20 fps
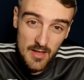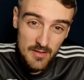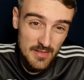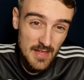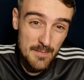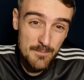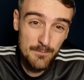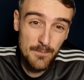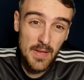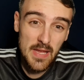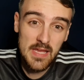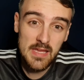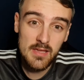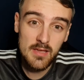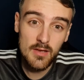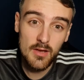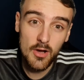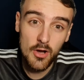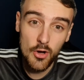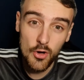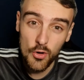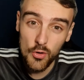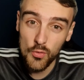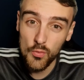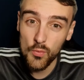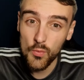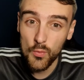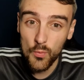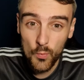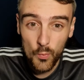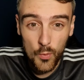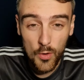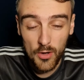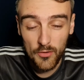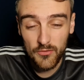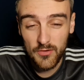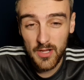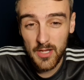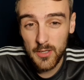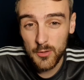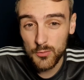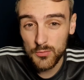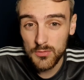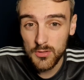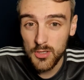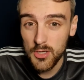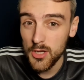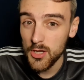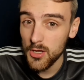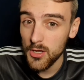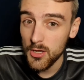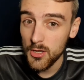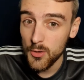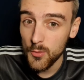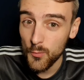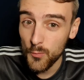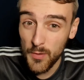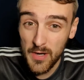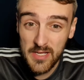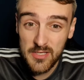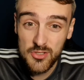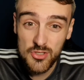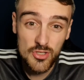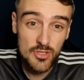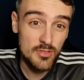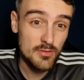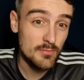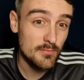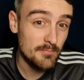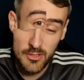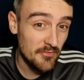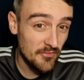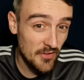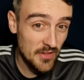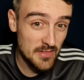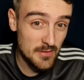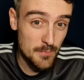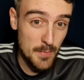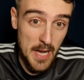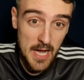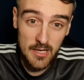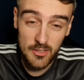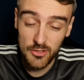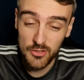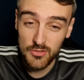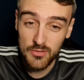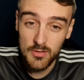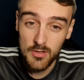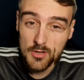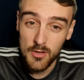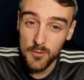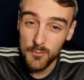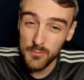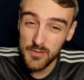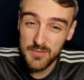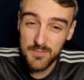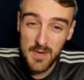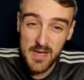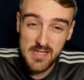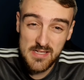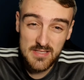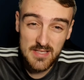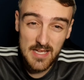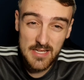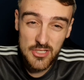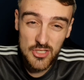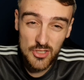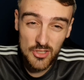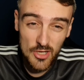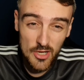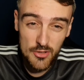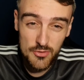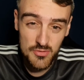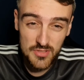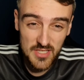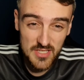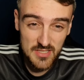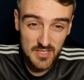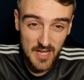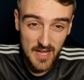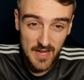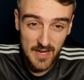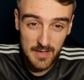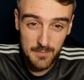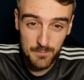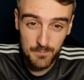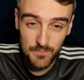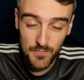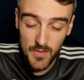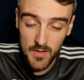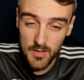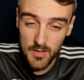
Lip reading: They beat Hull 1-0, which fit the pattern, which means they should lose this game.